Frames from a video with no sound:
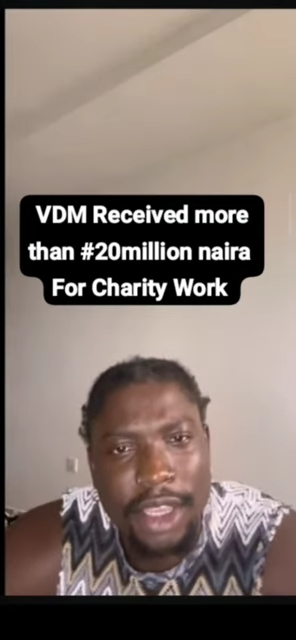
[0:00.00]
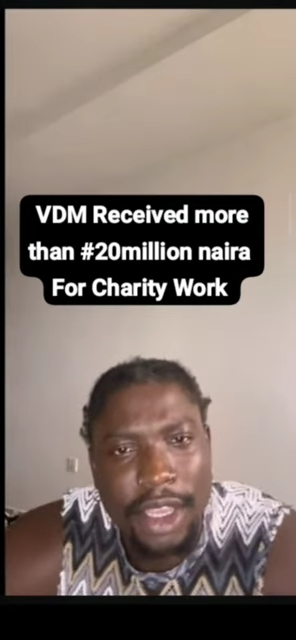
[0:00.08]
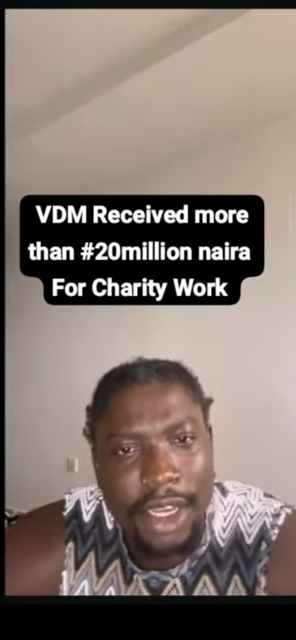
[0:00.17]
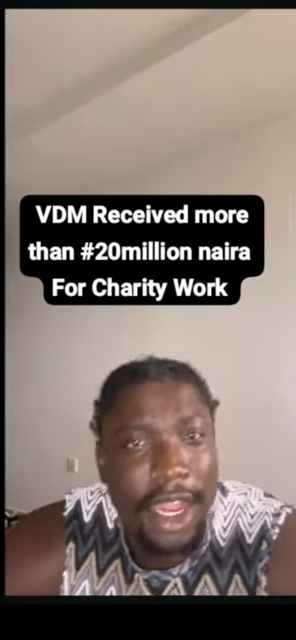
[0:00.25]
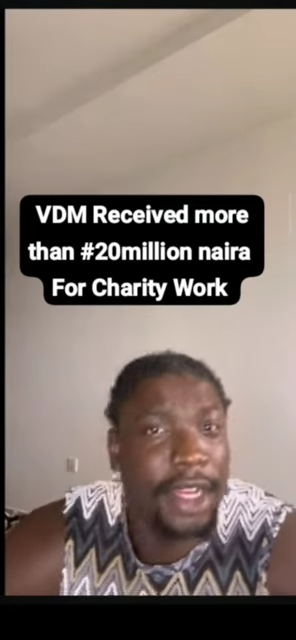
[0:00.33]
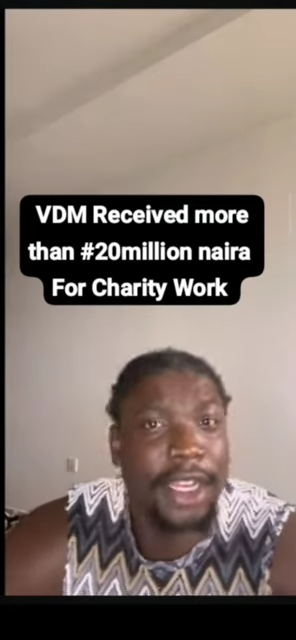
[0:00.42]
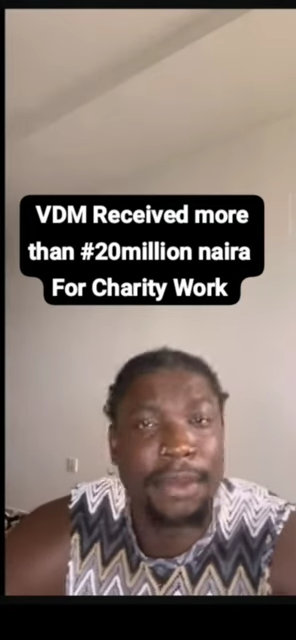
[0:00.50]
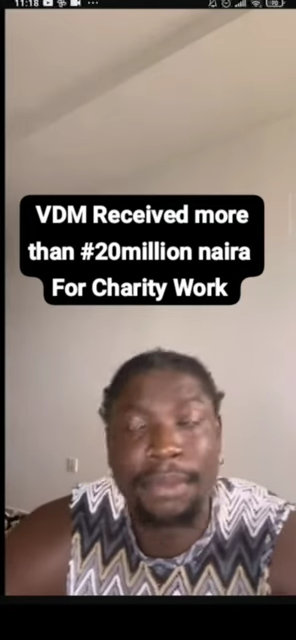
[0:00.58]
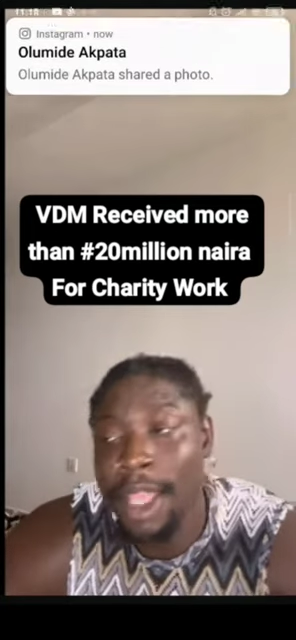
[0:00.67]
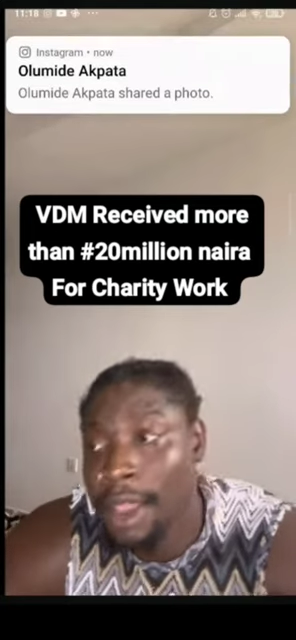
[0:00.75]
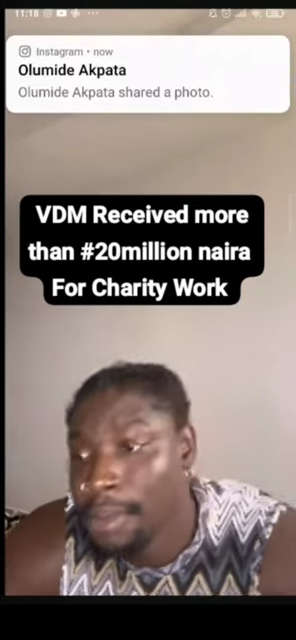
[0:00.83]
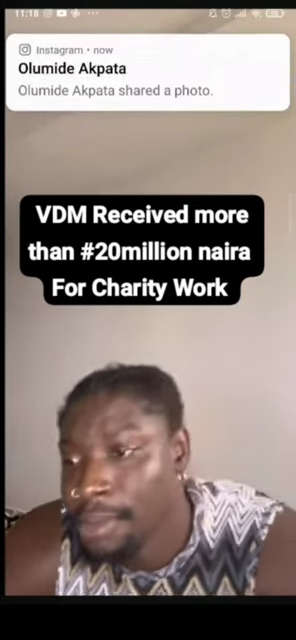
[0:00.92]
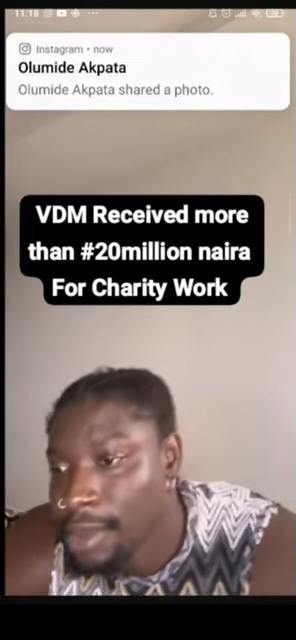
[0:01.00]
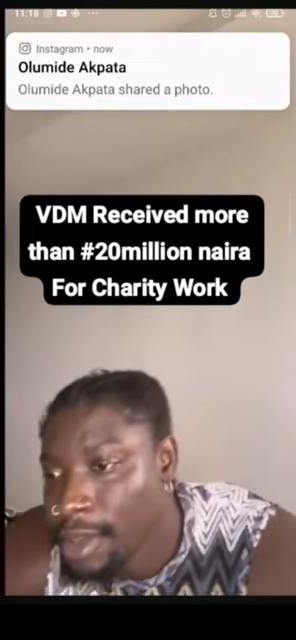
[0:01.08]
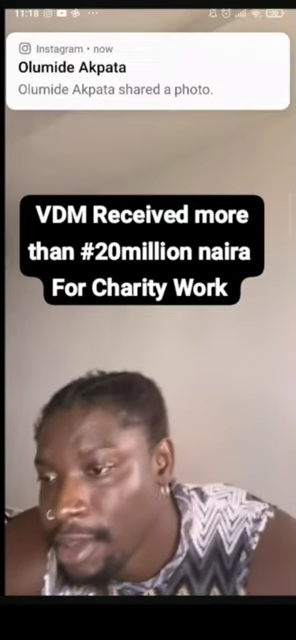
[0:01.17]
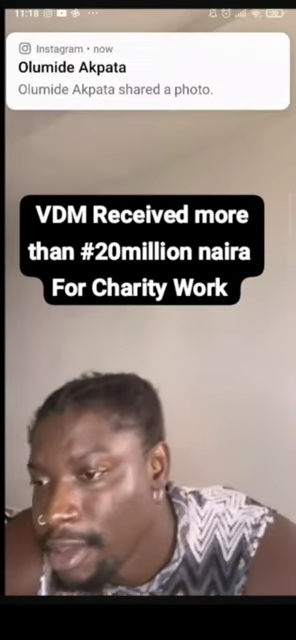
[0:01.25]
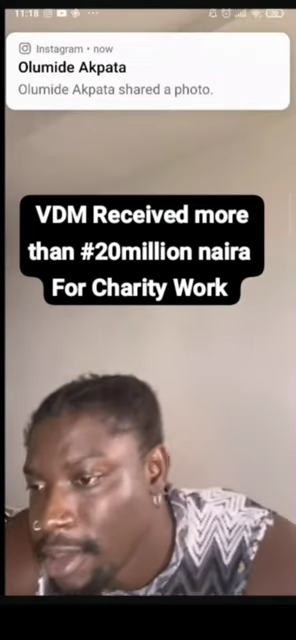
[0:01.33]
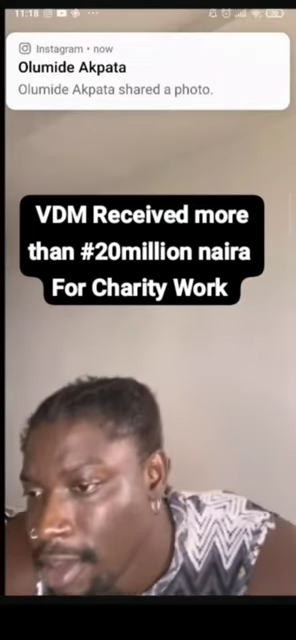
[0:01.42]
Now them.
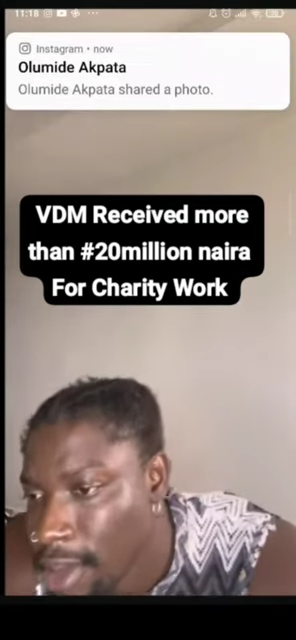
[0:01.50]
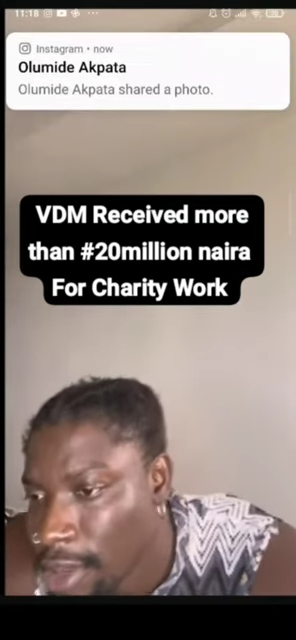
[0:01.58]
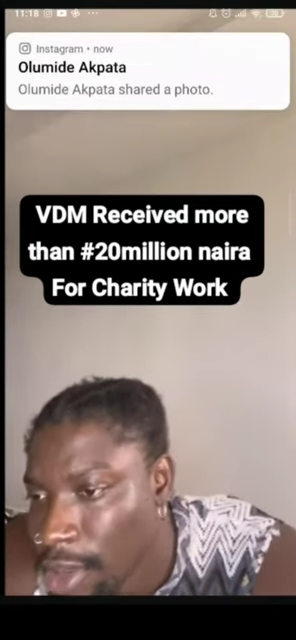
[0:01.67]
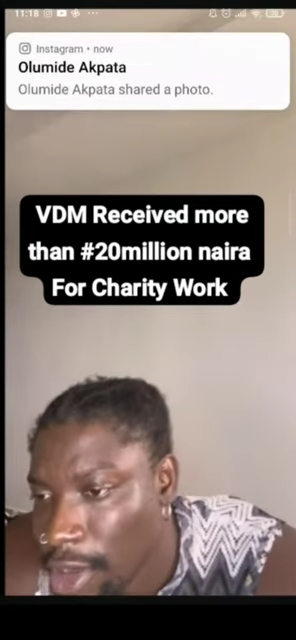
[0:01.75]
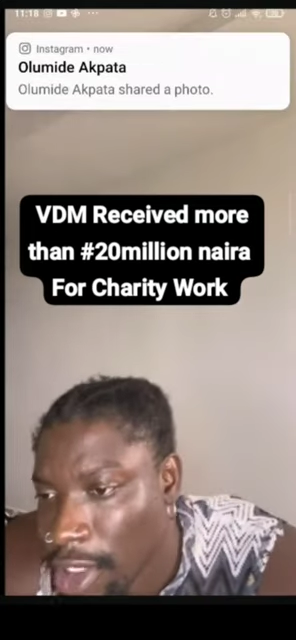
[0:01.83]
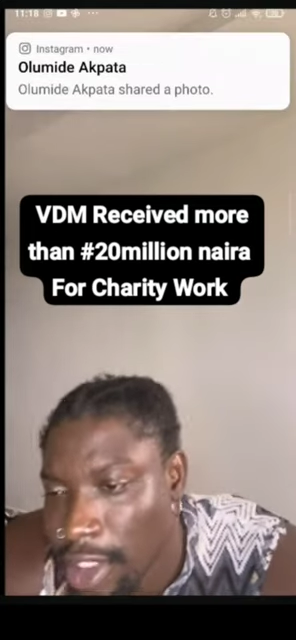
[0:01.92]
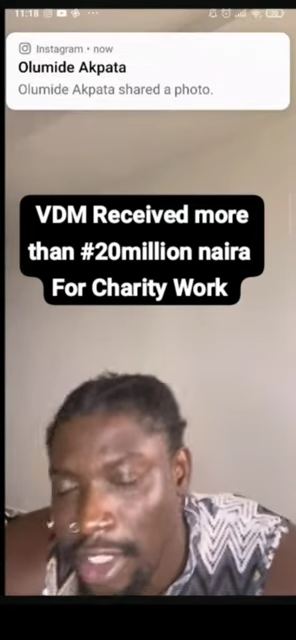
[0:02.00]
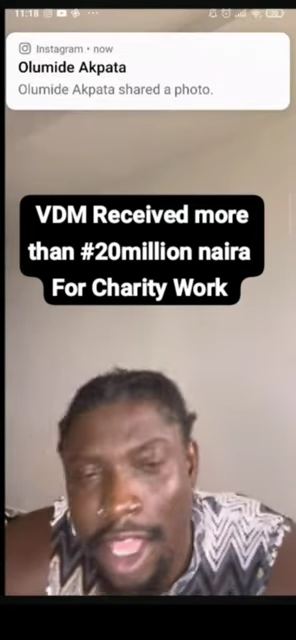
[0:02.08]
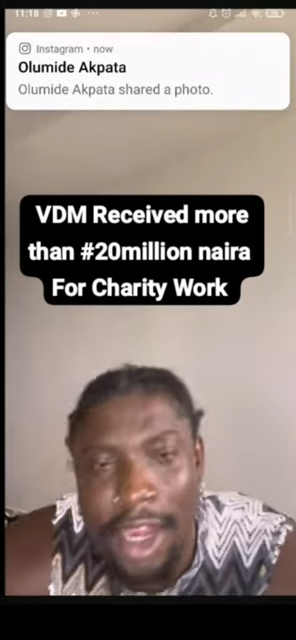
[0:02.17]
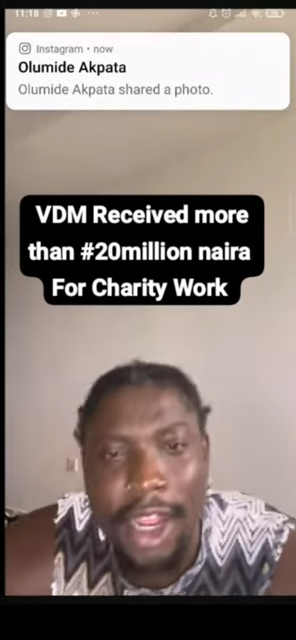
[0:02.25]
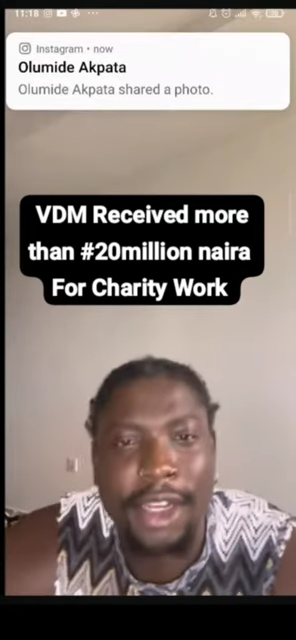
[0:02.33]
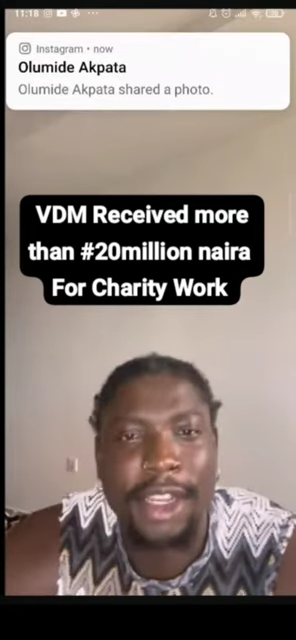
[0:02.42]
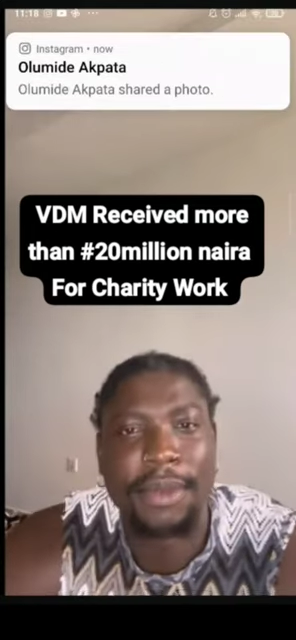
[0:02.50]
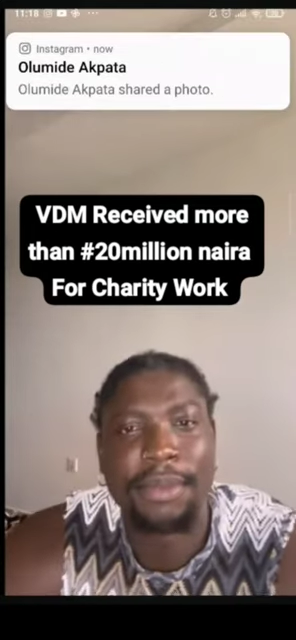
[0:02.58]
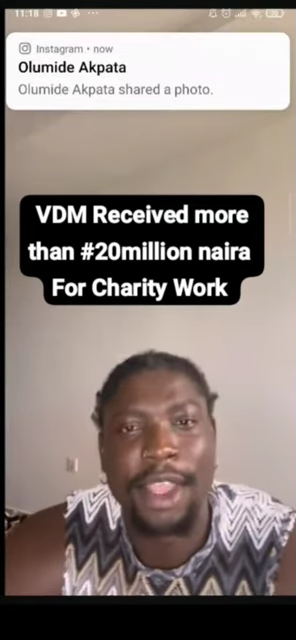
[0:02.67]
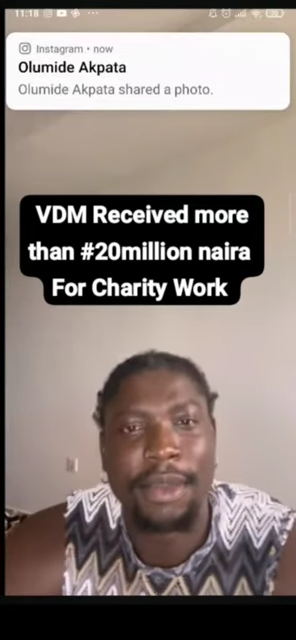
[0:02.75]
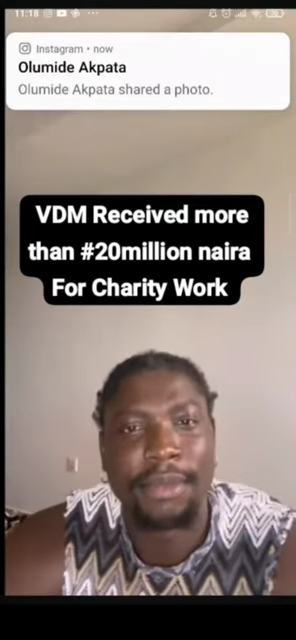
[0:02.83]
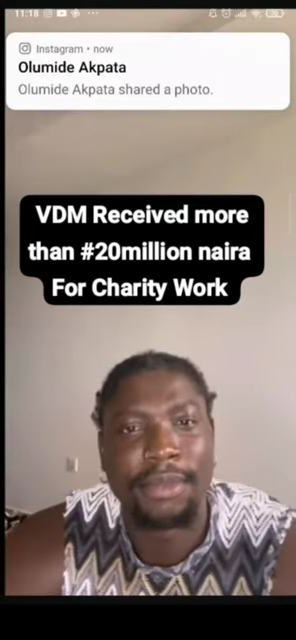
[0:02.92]
You understand? Now
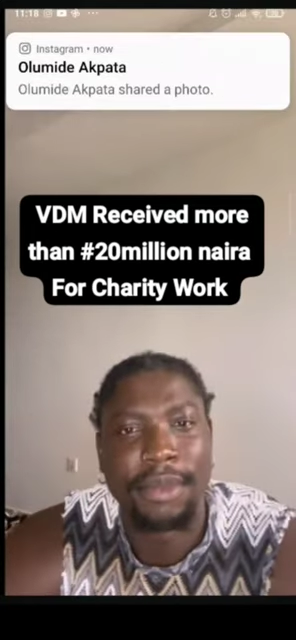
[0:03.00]
them.